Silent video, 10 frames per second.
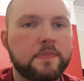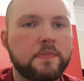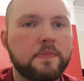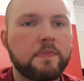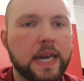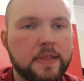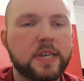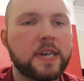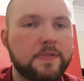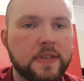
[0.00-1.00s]
make the
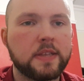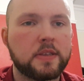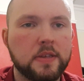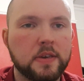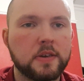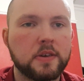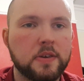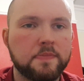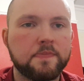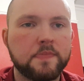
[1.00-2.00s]
shift into
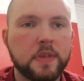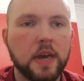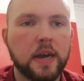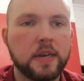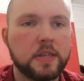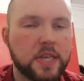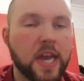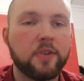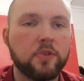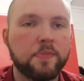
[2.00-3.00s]
the kind of
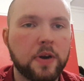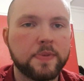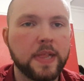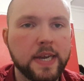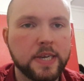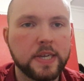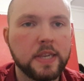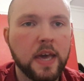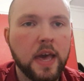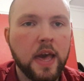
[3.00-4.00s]
general
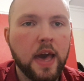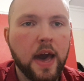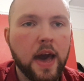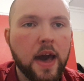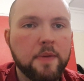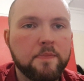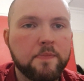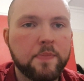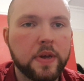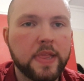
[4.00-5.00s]
population.
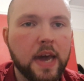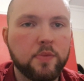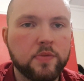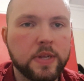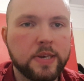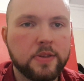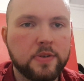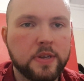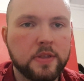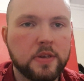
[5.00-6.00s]
But now we're really
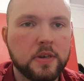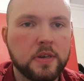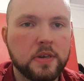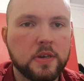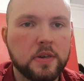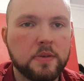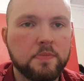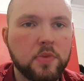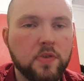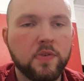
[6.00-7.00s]
starting to
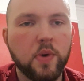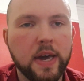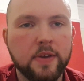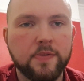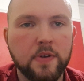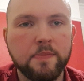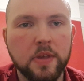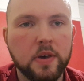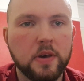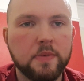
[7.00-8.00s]
move away from
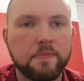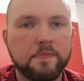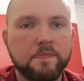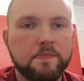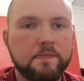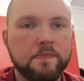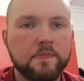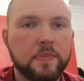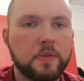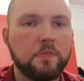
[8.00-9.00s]
the
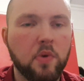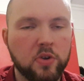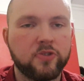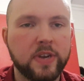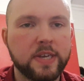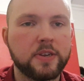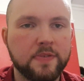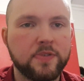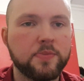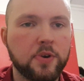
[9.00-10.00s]
more
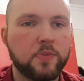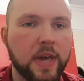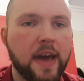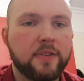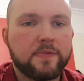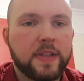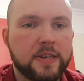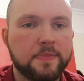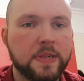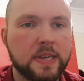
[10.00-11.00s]
traditional viewpoint we had on
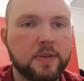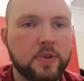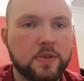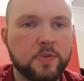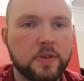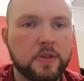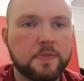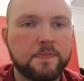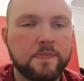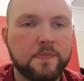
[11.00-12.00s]
flexibility, which
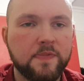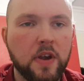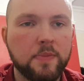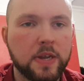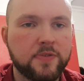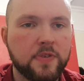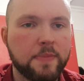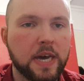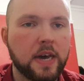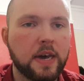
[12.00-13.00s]
was very much
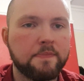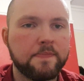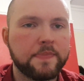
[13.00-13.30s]
from a